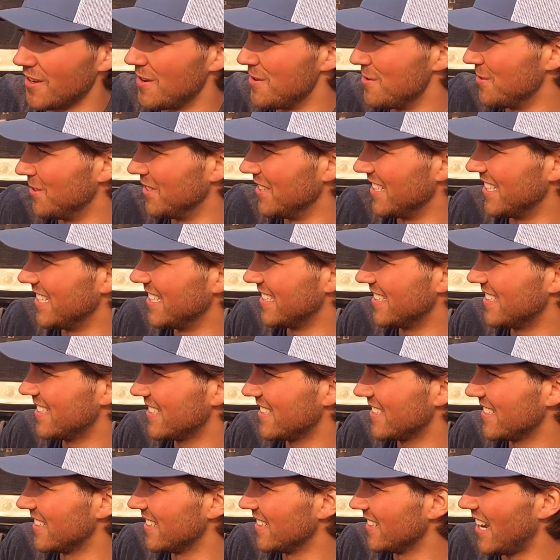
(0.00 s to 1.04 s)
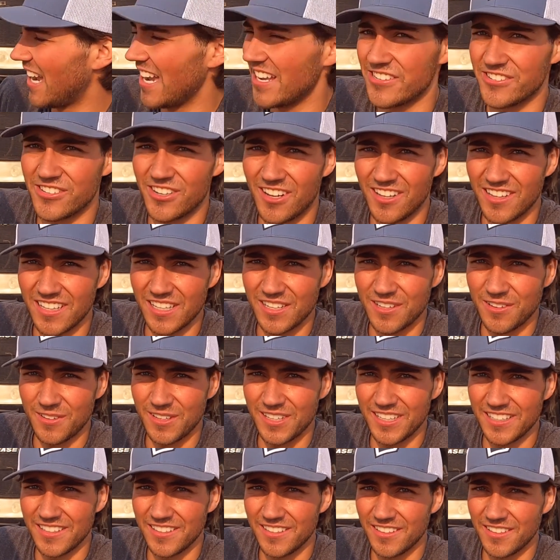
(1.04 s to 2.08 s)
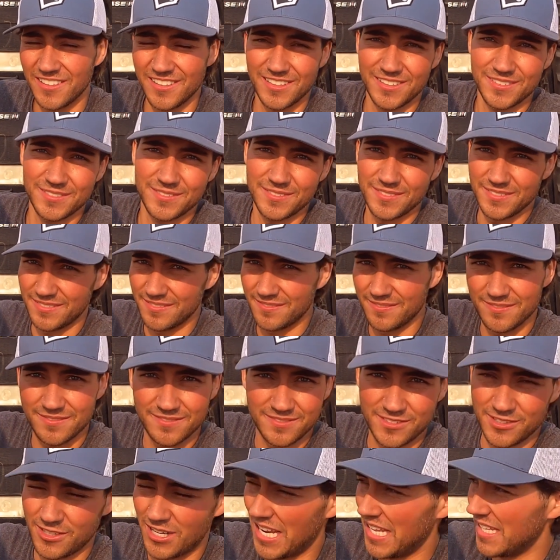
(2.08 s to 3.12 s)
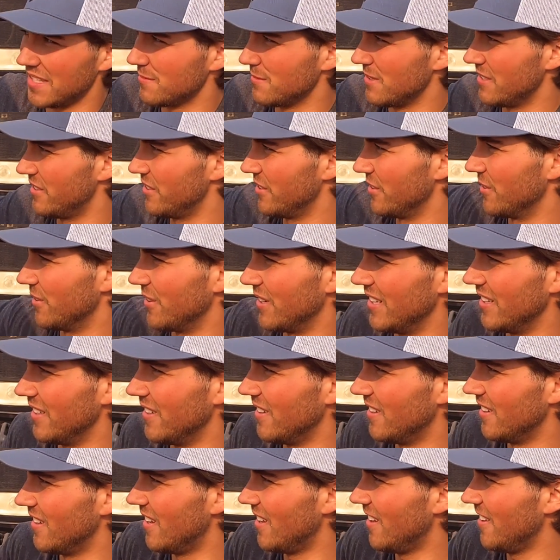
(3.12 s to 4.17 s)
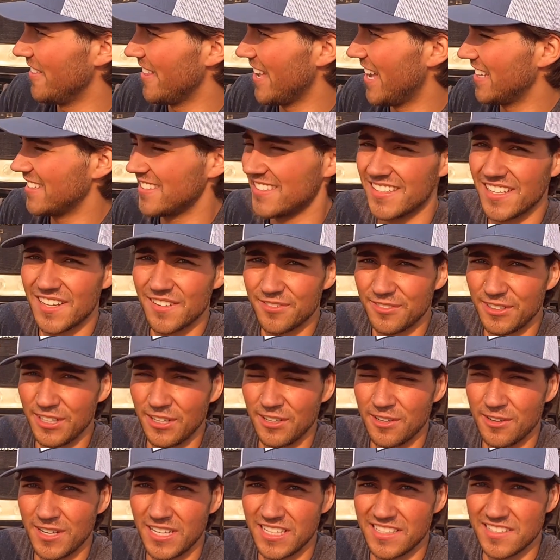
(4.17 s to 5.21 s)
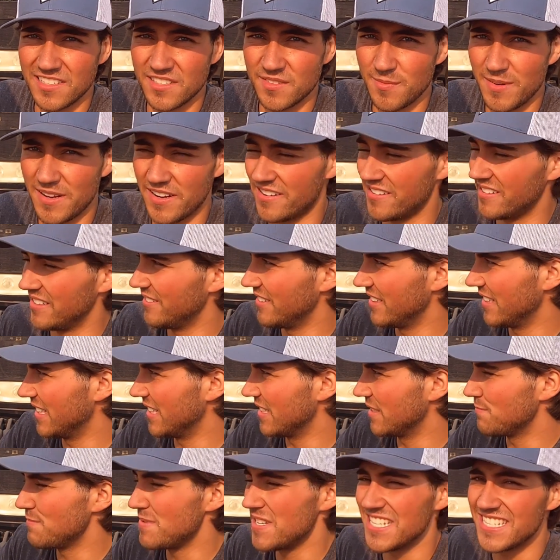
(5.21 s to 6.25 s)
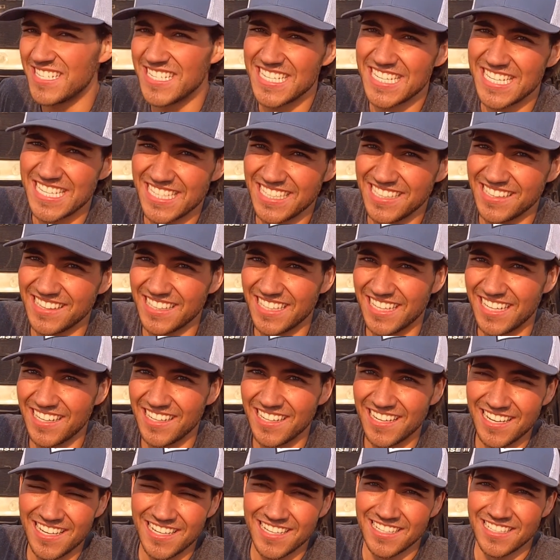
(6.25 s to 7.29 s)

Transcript: coolant, hydraulic oil, transmission oil, all that stuff real quick. Just make sure everything's peachy keen there.